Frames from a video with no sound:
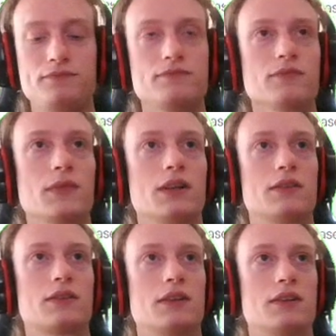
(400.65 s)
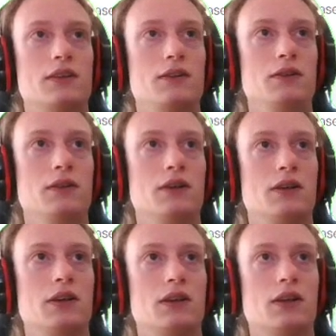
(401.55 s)
Let's continue.
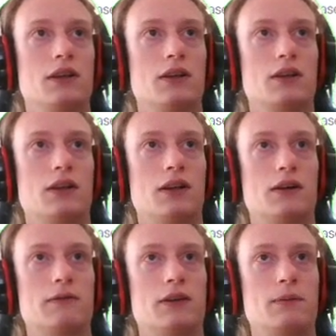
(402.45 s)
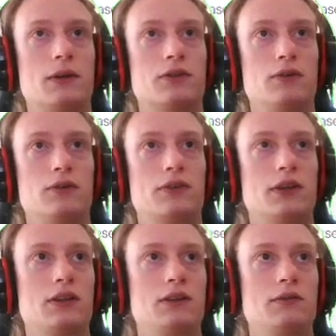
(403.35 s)
Firebase
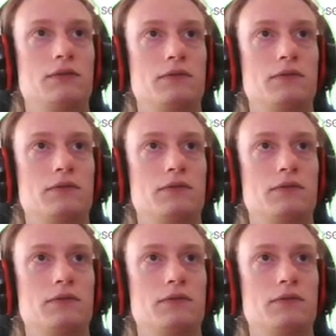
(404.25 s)
hosting.